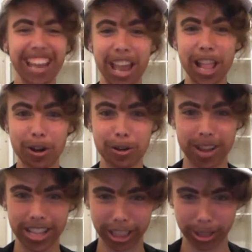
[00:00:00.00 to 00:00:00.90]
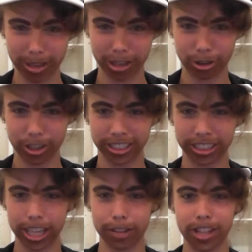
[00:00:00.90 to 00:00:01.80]
Hello everybody, it's me Chris
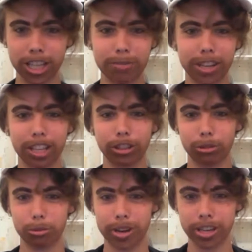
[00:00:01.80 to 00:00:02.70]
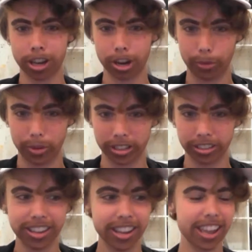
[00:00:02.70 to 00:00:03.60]
and welcome again to my
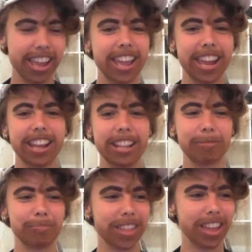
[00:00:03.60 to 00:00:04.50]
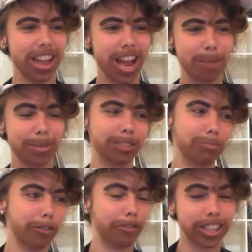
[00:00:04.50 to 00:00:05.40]
caravan. And I'm at
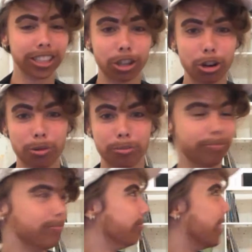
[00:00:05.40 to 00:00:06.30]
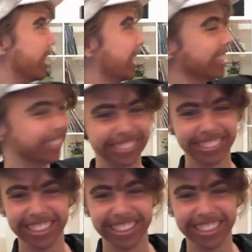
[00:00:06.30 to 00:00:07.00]
my friend's home, and then